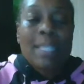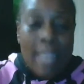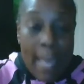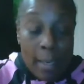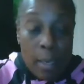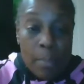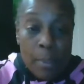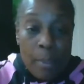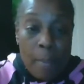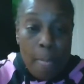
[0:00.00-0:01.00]
setup.
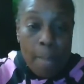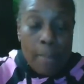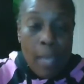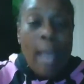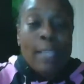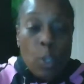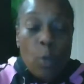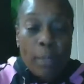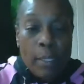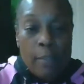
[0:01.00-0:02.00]
I
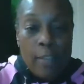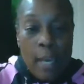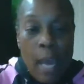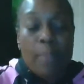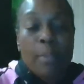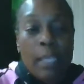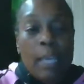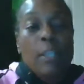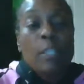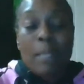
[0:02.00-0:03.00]
do believe that. I
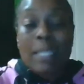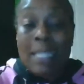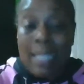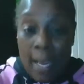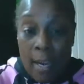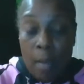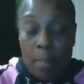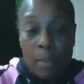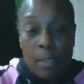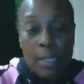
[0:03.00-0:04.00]
believe he's been set
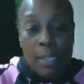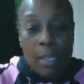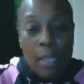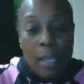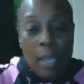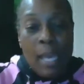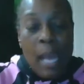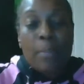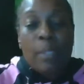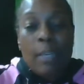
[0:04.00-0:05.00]
up, and
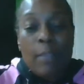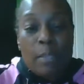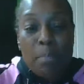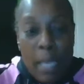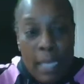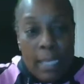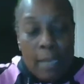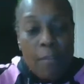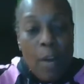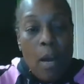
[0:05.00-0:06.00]
I believe it's money
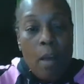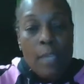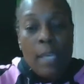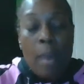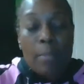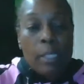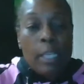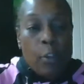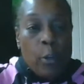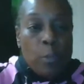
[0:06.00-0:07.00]
involved, and I
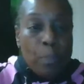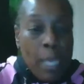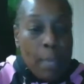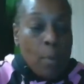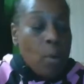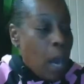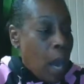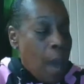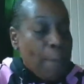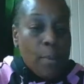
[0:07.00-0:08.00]
believe there's people
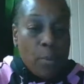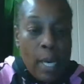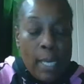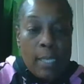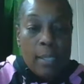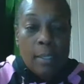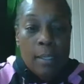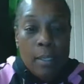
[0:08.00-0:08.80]
operating